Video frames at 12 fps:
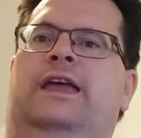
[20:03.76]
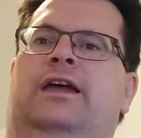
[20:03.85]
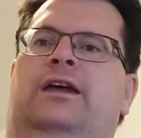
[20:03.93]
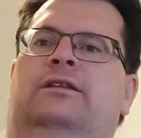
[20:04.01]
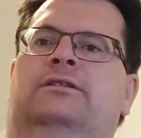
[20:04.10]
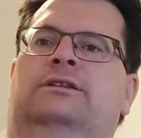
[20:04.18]

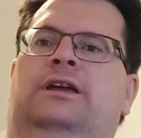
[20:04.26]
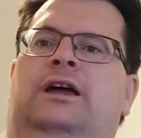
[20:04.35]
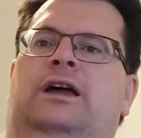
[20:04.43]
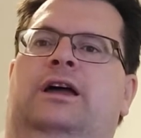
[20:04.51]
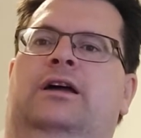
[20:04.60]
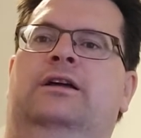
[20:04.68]
and
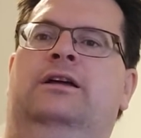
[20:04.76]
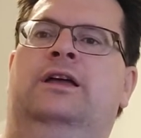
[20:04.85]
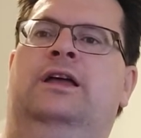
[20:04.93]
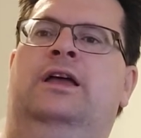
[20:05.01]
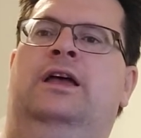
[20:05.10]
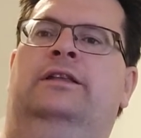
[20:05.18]
uh,
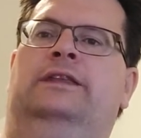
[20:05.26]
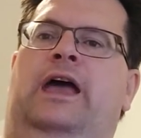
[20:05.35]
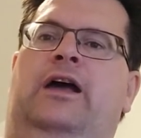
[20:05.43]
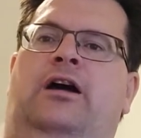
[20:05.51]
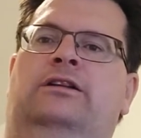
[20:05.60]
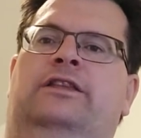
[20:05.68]

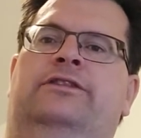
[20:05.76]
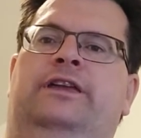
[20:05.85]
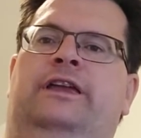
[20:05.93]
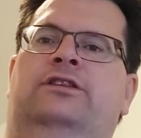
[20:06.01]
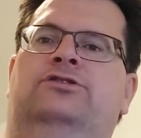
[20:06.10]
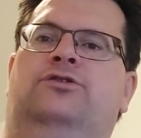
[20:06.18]
that kind of
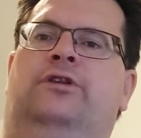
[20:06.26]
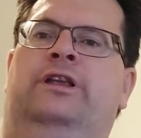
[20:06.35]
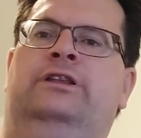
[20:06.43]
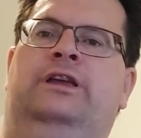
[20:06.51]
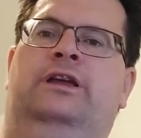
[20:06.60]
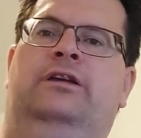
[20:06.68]
thing
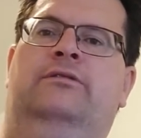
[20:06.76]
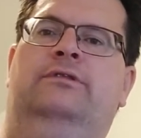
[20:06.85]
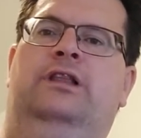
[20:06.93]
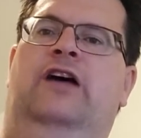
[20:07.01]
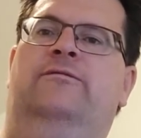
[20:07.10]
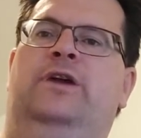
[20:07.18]
during the
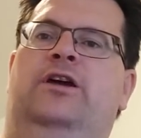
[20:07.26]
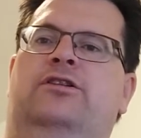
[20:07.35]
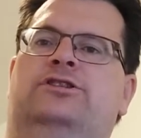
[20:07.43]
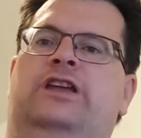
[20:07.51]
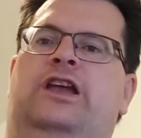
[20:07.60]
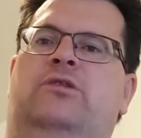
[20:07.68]
Love America
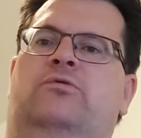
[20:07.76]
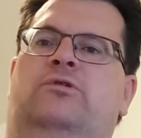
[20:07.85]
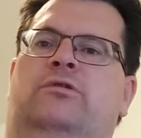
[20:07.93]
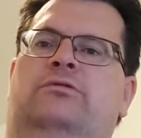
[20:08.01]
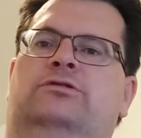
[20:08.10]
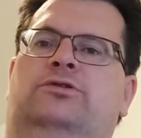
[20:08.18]
Shake and
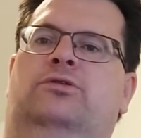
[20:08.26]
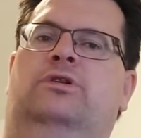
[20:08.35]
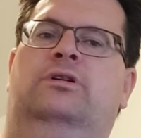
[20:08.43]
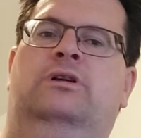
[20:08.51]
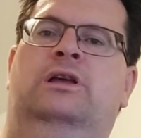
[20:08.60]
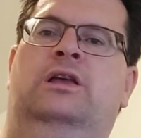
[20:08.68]
Roll
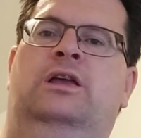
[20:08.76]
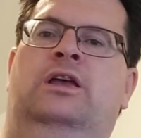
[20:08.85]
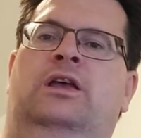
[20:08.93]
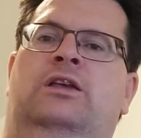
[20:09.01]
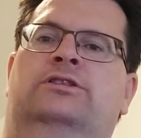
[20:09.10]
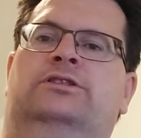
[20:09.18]
tour.
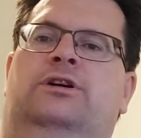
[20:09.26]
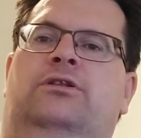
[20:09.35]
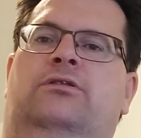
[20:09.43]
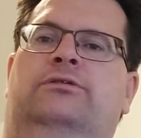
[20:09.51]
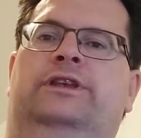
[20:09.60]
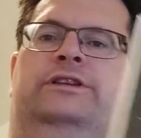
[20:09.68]

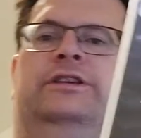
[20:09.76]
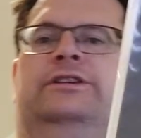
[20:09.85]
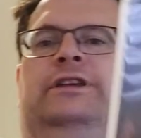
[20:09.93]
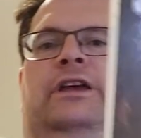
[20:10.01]
So this is